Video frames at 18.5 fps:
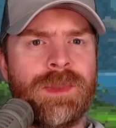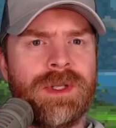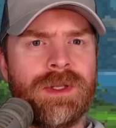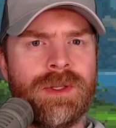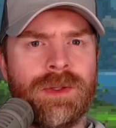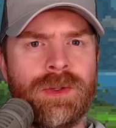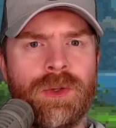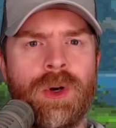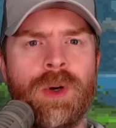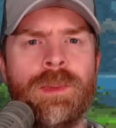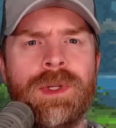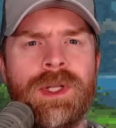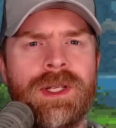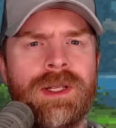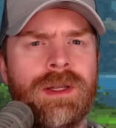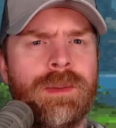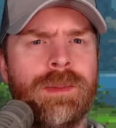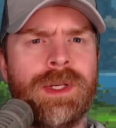but they're
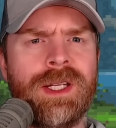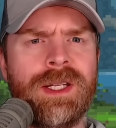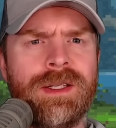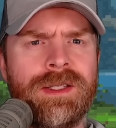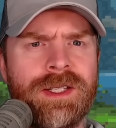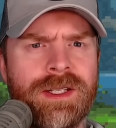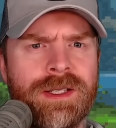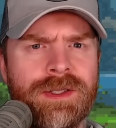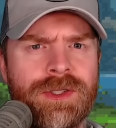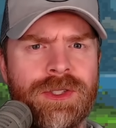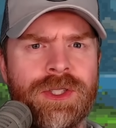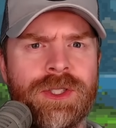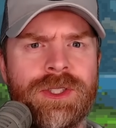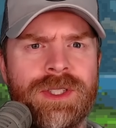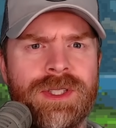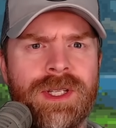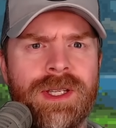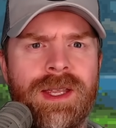normally limited to
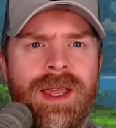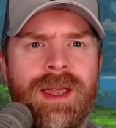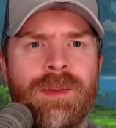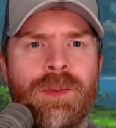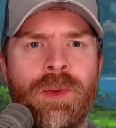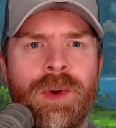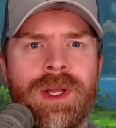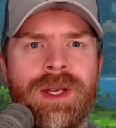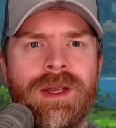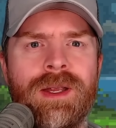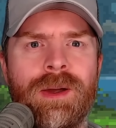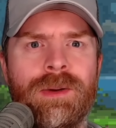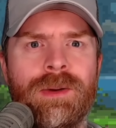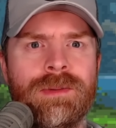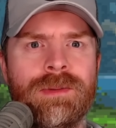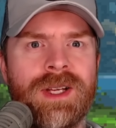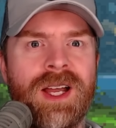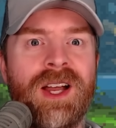just the game
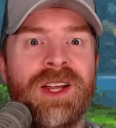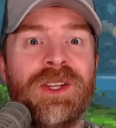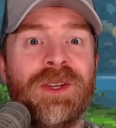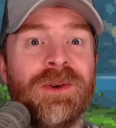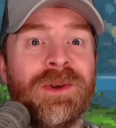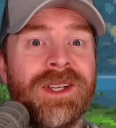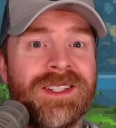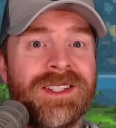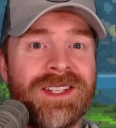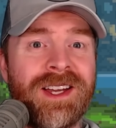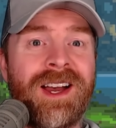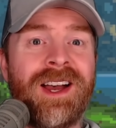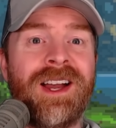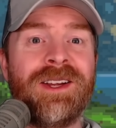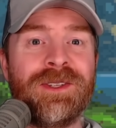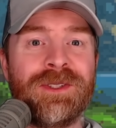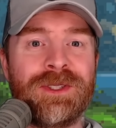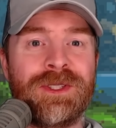window, not your
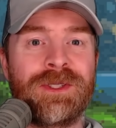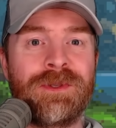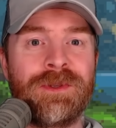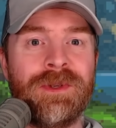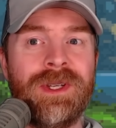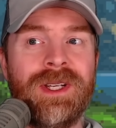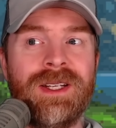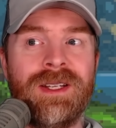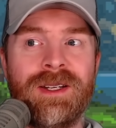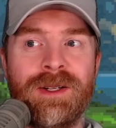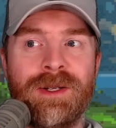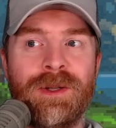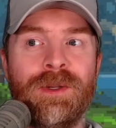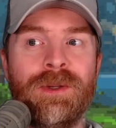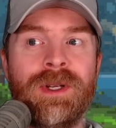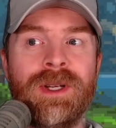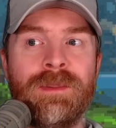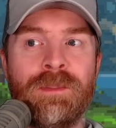entire screen,
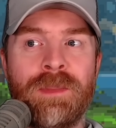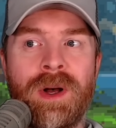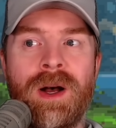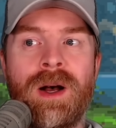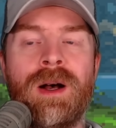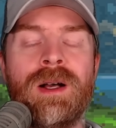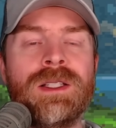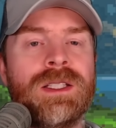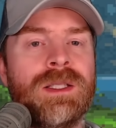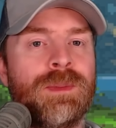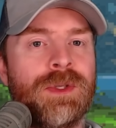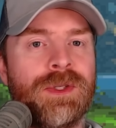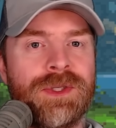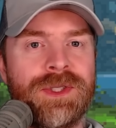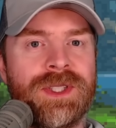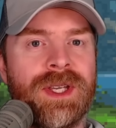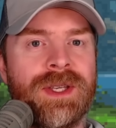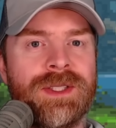including possible
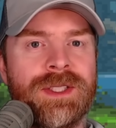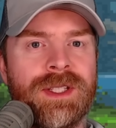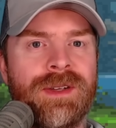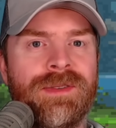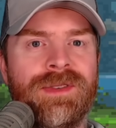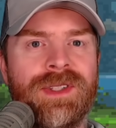sensitive